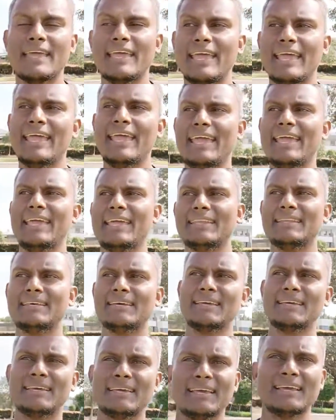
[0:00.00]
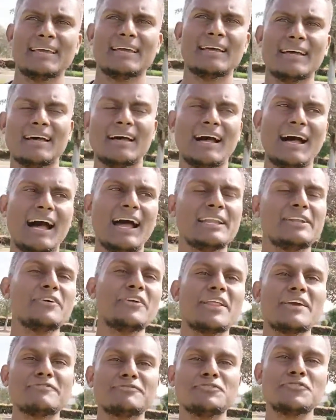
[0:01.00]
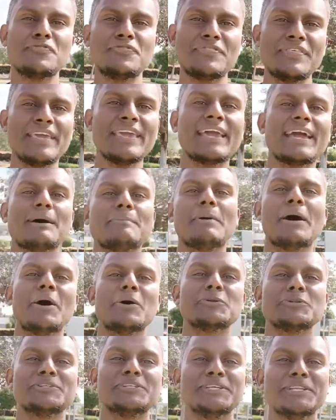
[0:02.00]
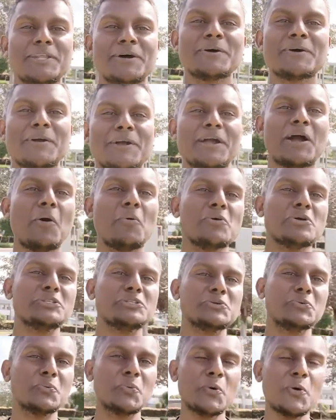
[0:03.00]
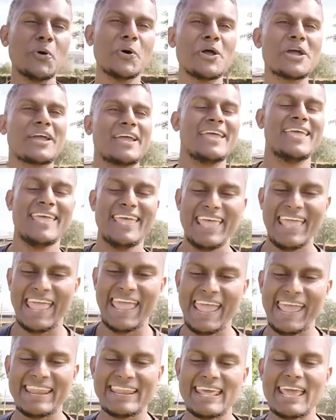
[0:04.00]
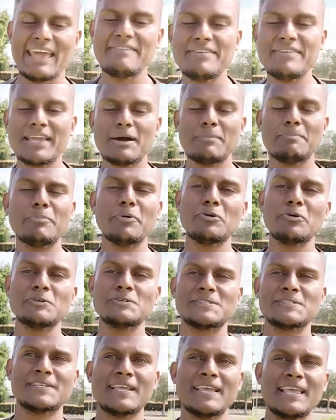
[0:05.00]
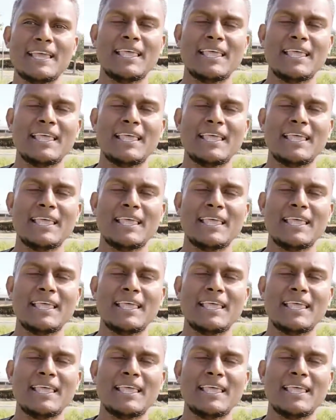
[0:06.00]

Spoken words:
and I don't have to think about, you know, going to work and having a boss,